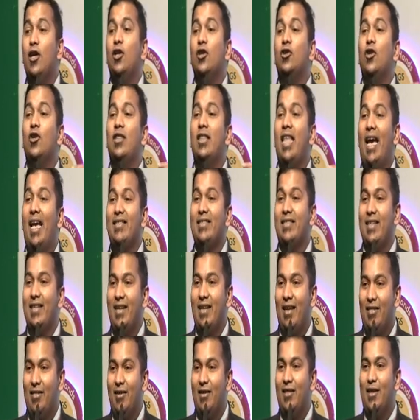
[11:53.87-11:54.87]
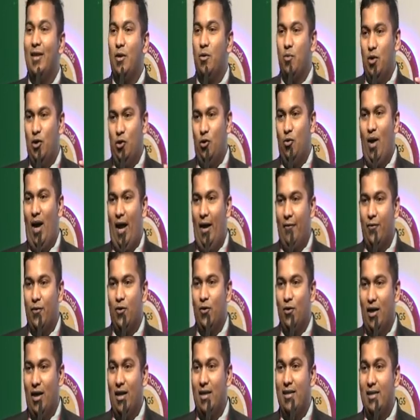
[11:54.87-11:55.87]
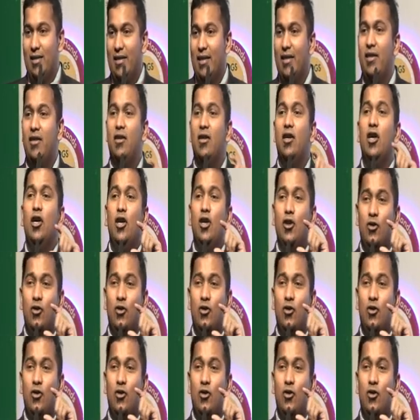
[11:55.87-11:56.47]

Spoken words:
So that's another thing which you have to consider.